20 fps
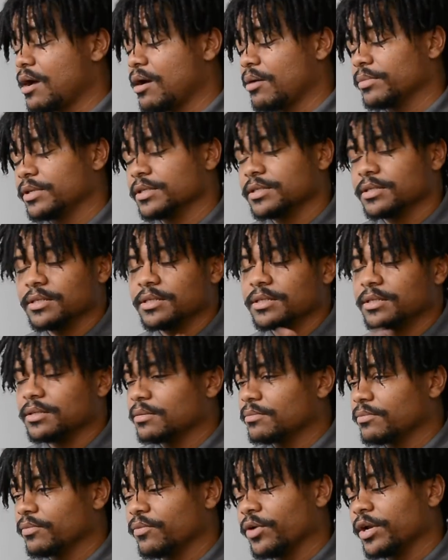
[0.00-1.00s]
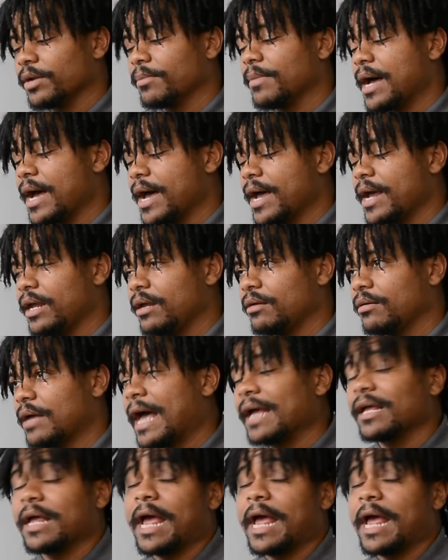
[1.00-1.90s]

This is one of my, I